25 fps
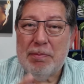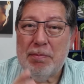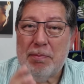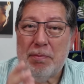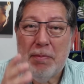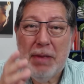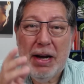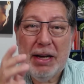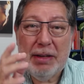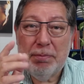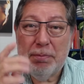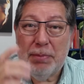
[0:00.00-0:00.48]

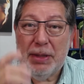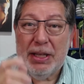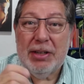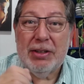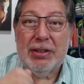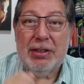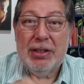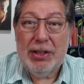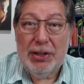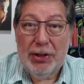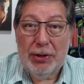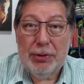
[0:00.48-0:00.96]
might be
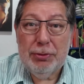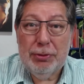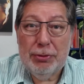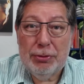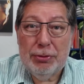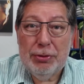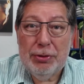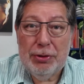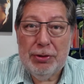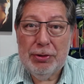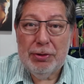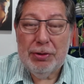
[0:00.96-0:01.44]
unknown
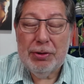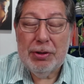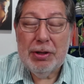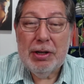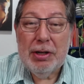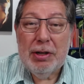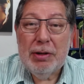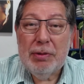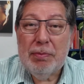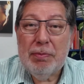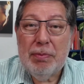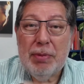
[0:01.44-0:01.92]
to you,
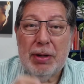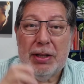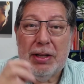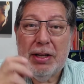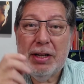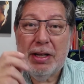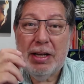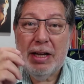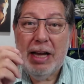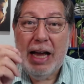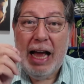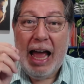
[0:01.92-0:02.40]
but
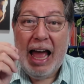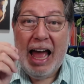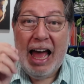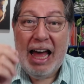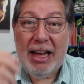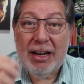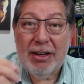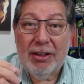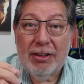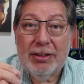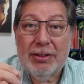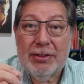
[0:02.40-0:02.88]

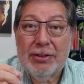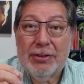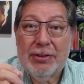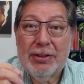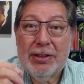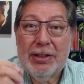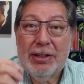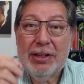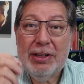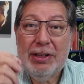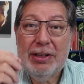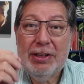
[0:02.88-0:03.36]
adults
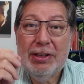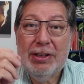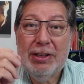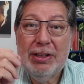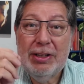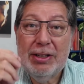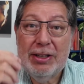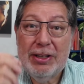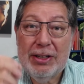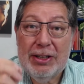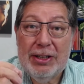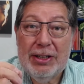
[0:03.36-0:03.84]

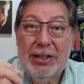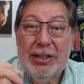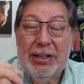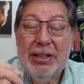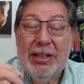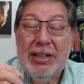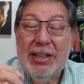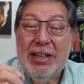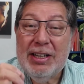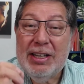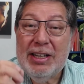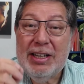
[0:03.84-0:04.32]
learn
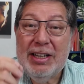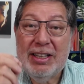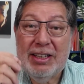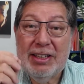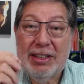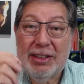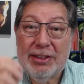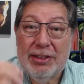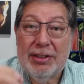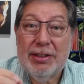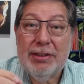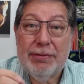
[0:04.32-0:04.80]
in
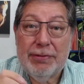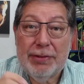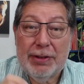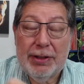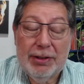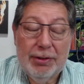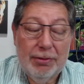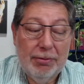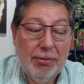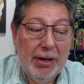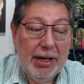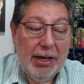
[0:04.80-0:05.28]
a
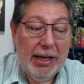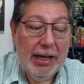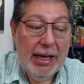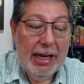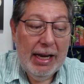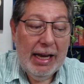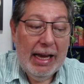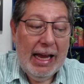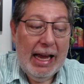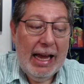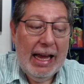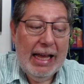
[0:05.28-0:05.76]
different way.
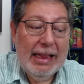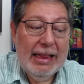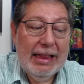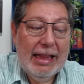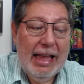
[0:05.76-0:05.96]
And